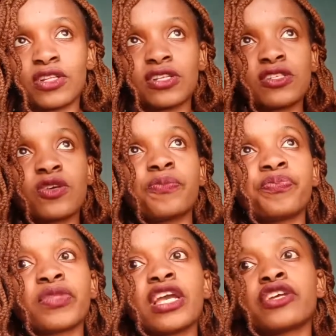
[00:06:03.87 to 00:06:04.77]
You know,
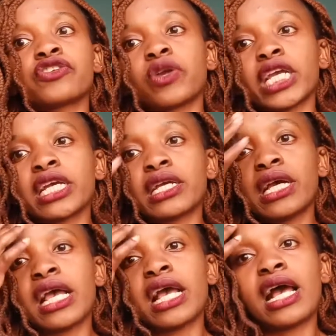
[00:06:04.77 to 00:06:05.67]
dream.
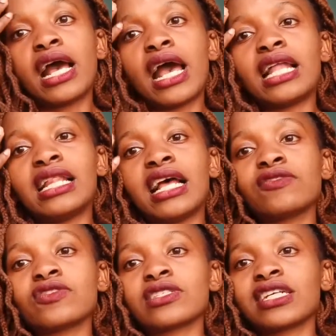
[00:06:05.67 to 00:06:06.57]
I'll
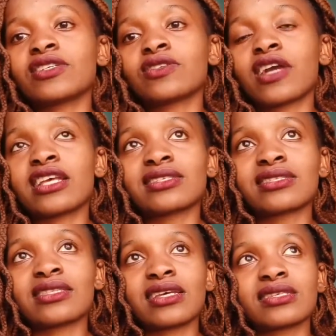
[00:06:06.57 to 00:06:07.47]
have to tell you guys
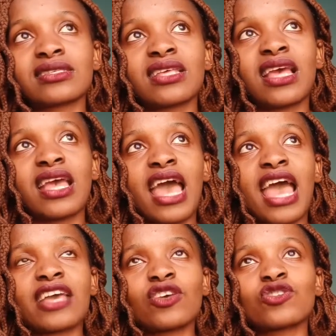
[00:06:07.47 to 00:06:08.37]
this.
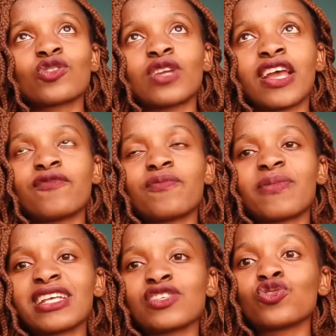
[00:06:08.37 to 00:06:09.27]
I used to love
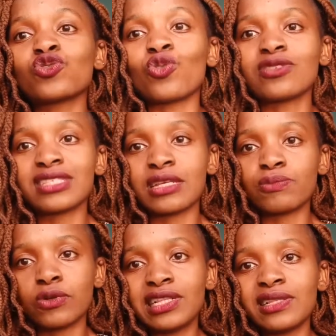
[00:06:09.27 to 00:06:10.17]
being so
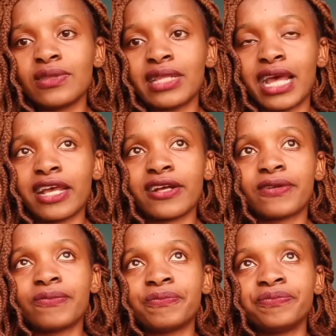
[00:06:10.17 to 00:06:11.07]
simple. Like,
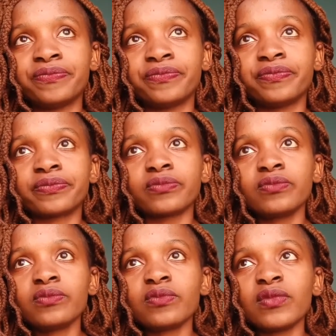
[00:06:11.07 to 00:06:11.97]

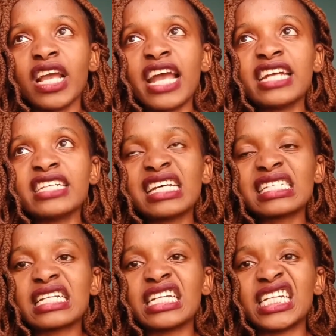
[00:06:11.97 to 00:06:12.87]
I just
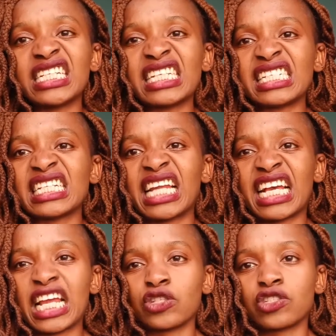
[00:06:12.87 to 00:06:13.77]
didn't
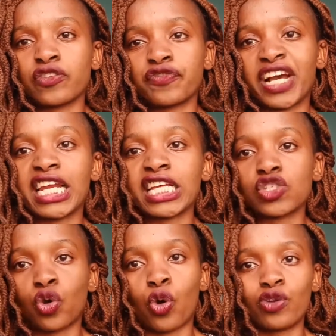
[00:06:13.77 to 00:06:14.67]
like a lot of
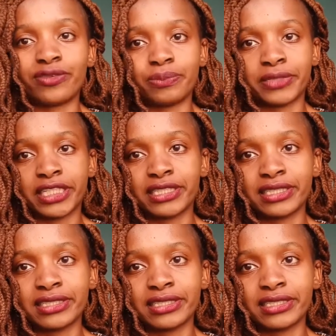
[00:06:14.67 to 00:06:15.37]
colors on me.